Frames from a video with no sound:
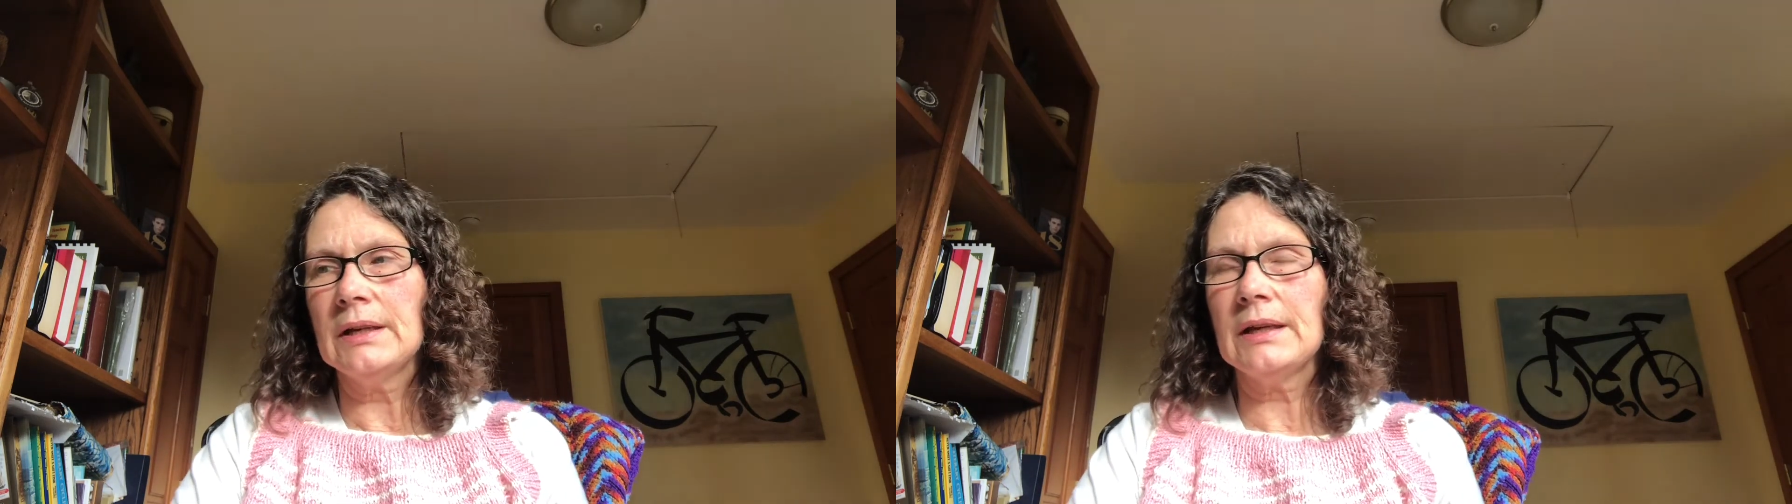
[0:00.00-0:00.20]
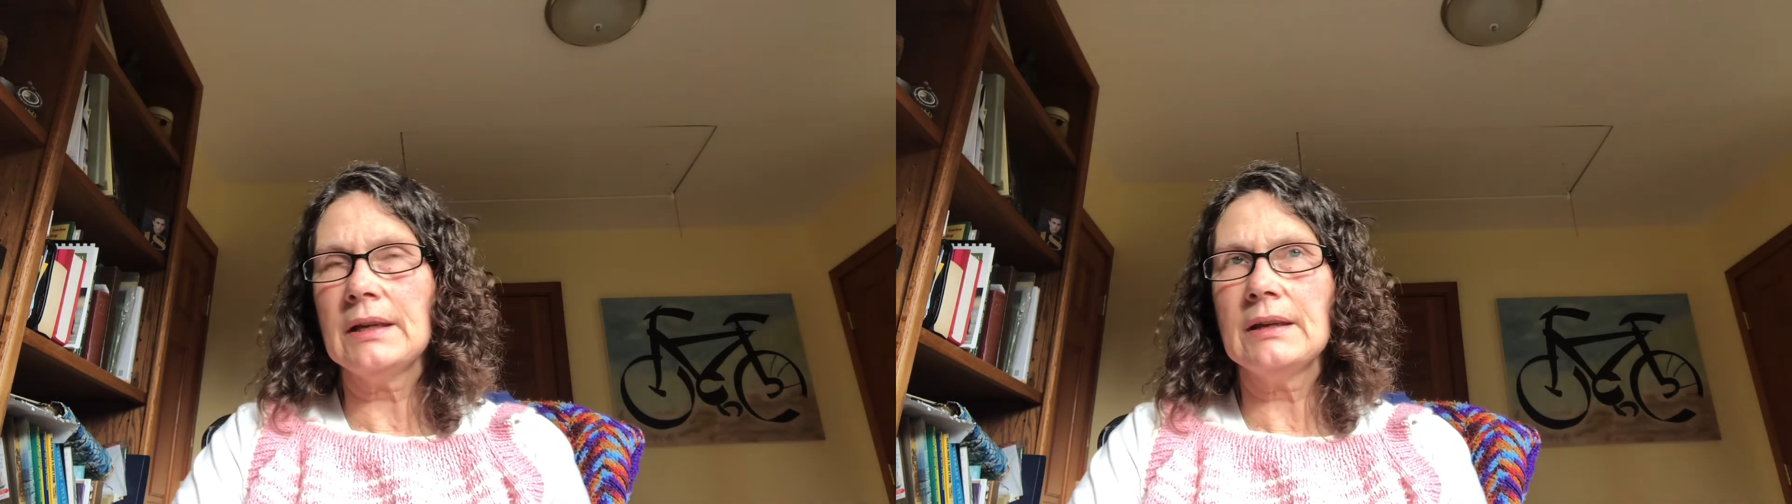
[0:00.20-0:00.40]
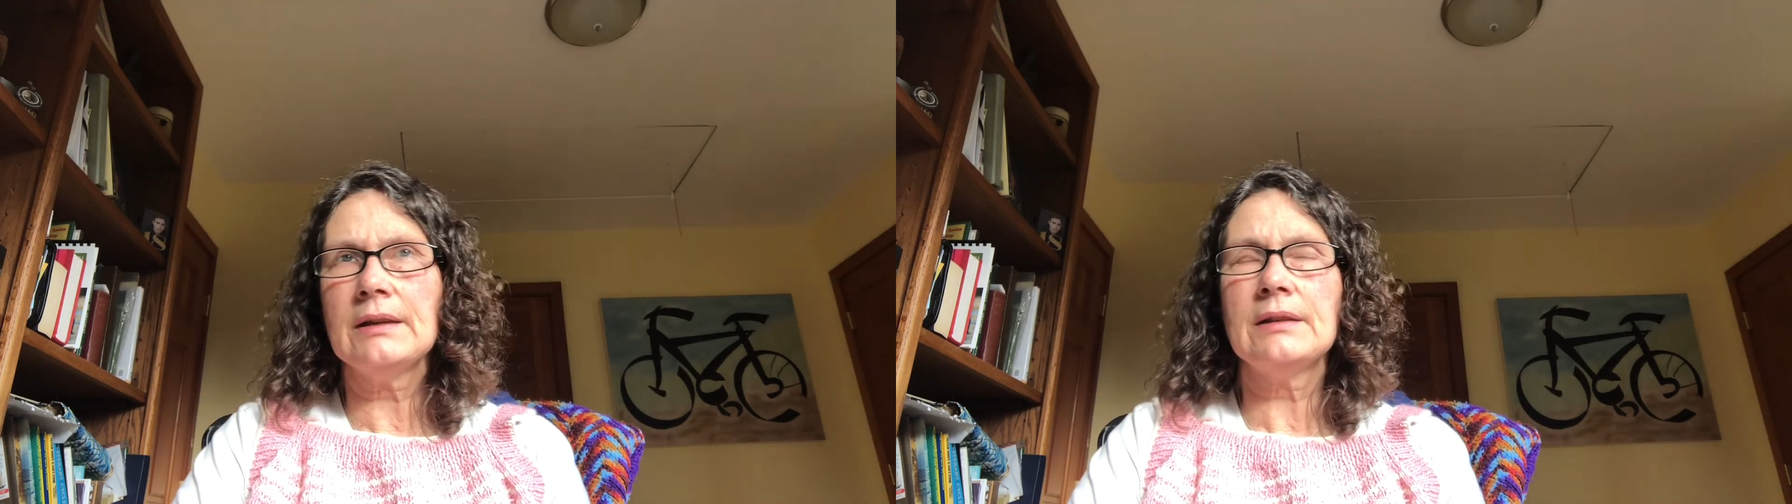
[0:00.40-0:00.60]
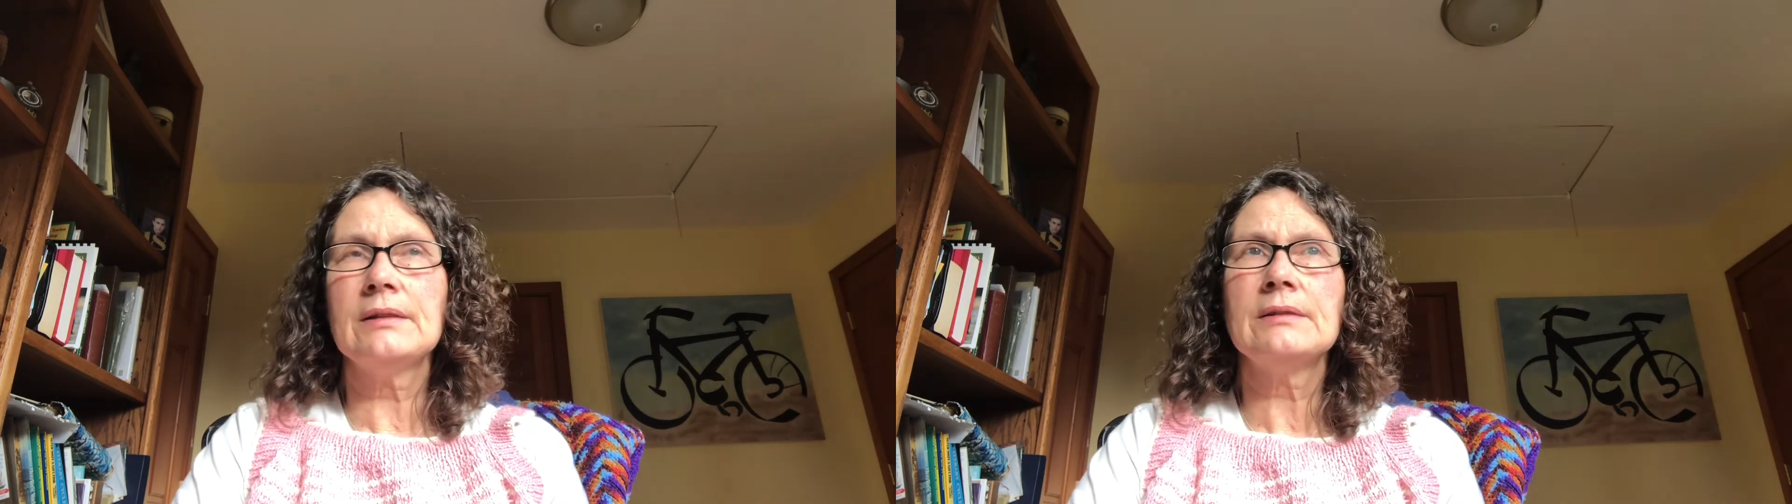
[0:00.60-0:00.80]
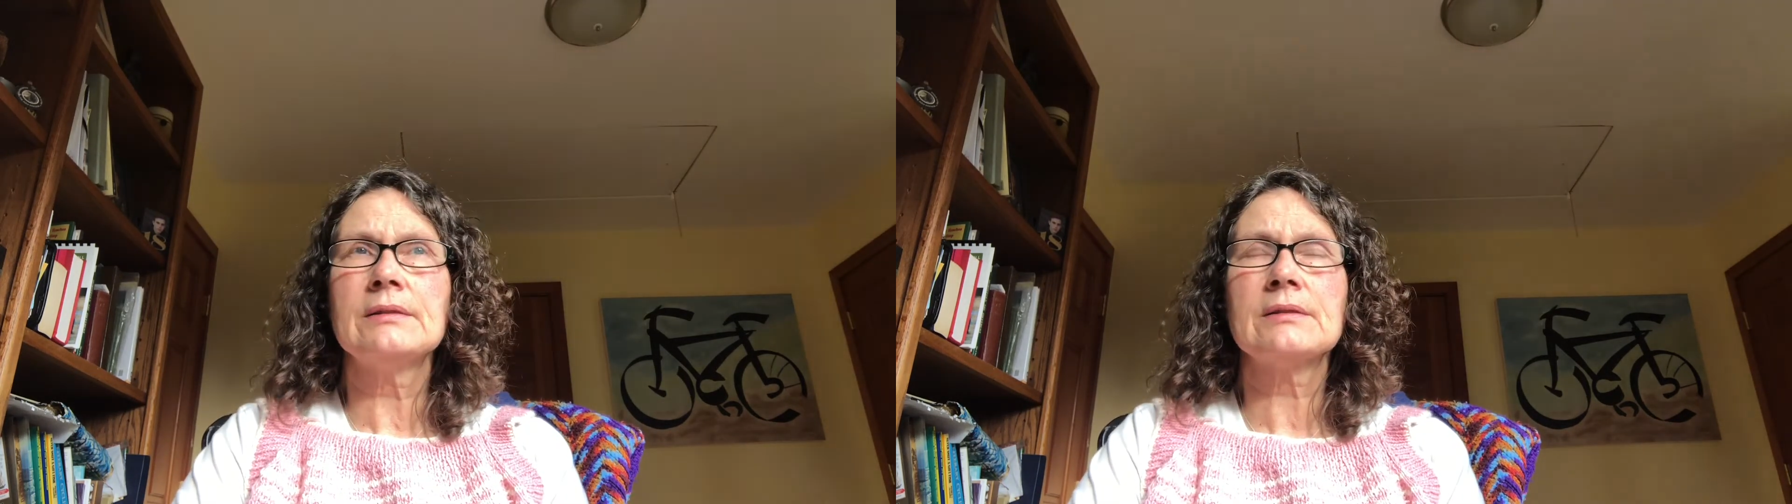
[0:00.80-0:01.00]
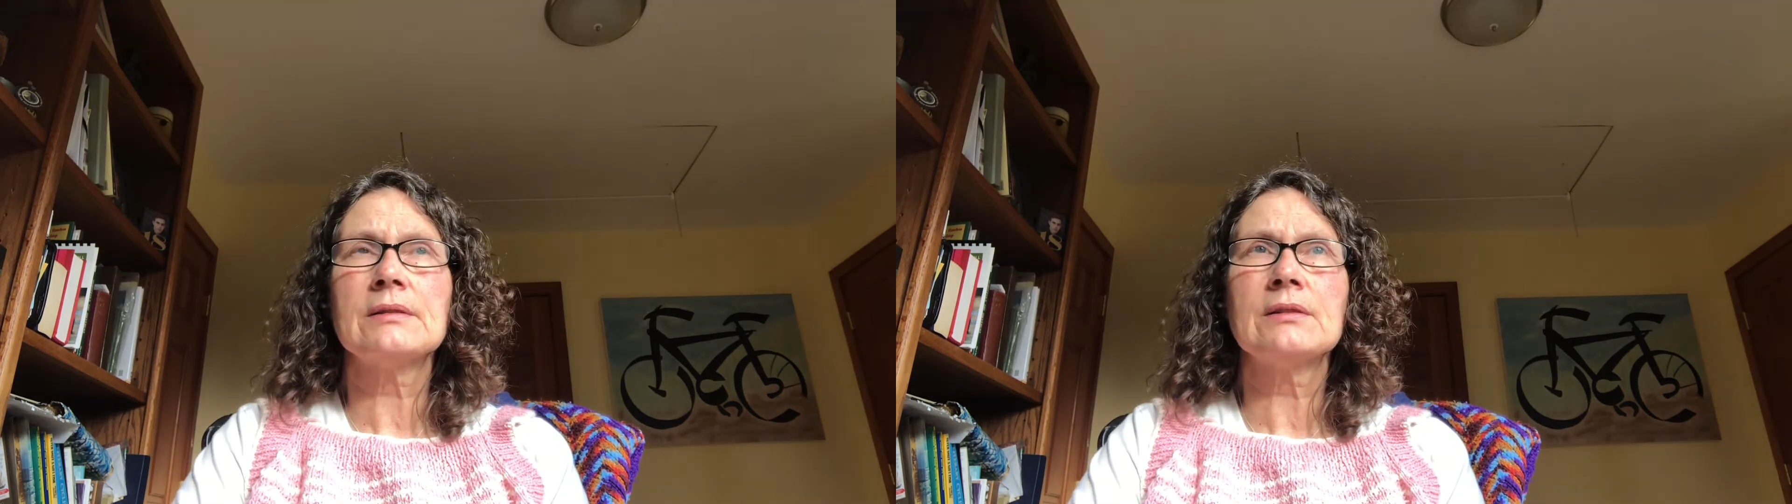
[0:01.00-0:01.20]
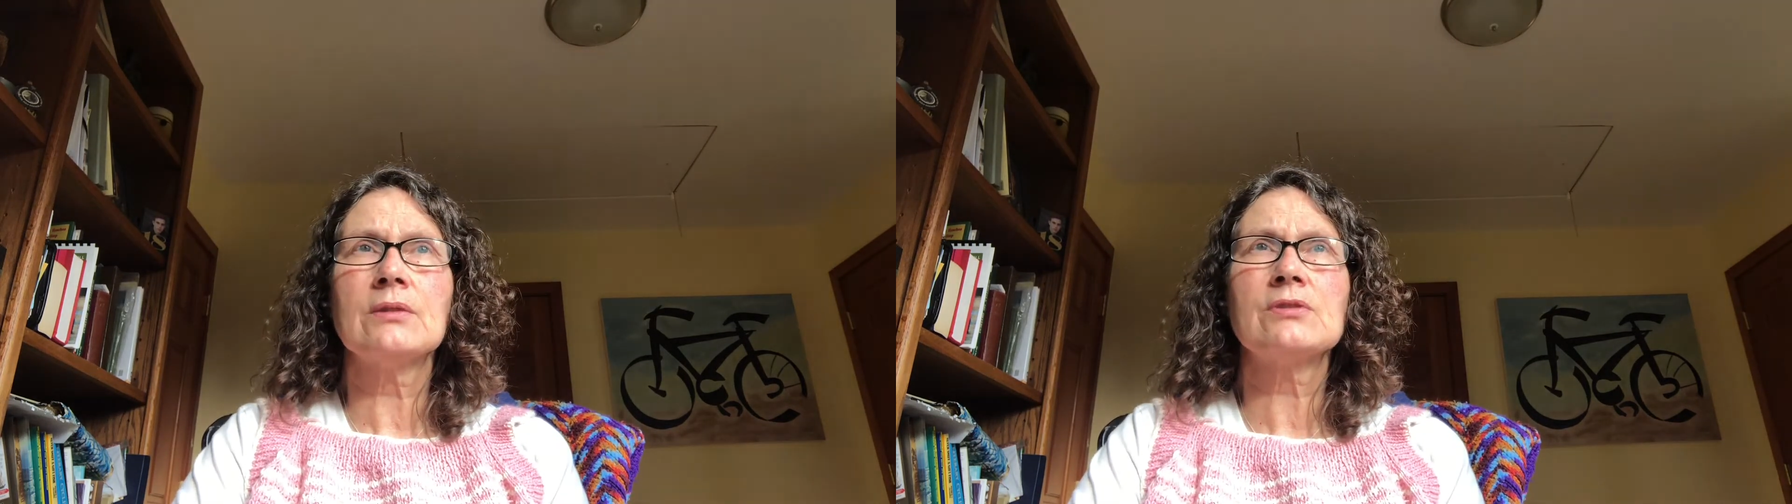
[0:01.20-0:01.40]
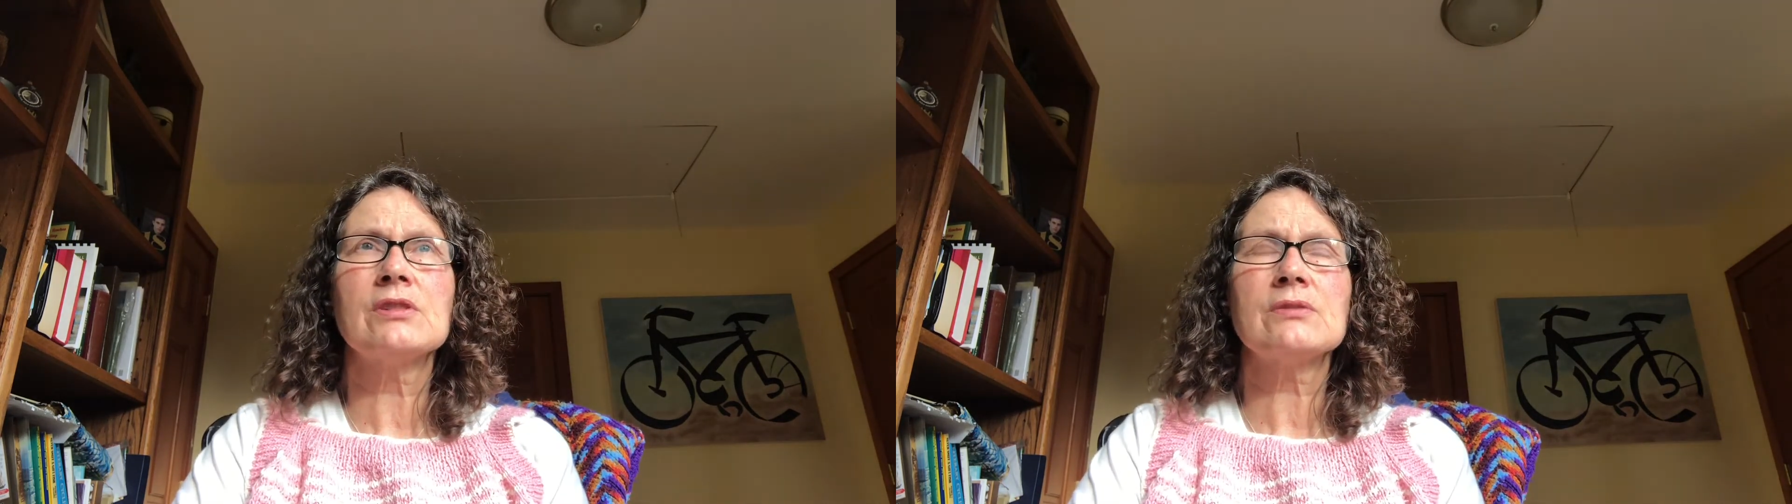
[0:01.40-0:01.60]
And
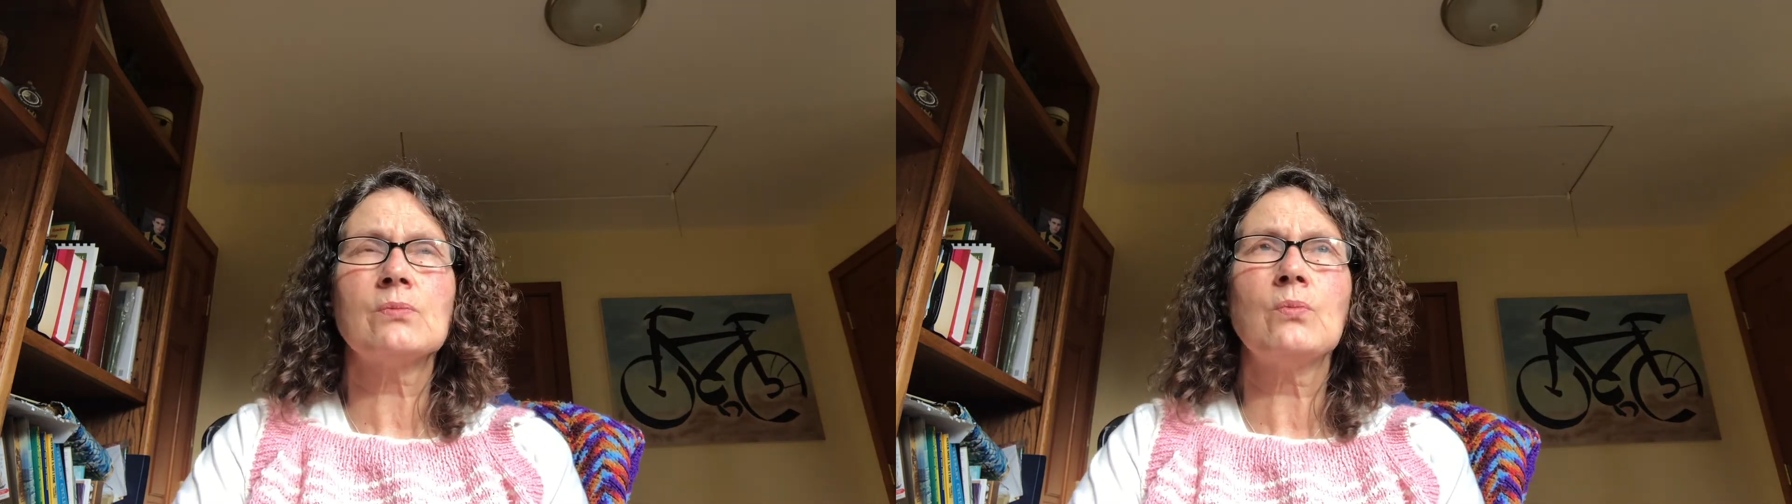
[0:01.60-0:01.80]
there just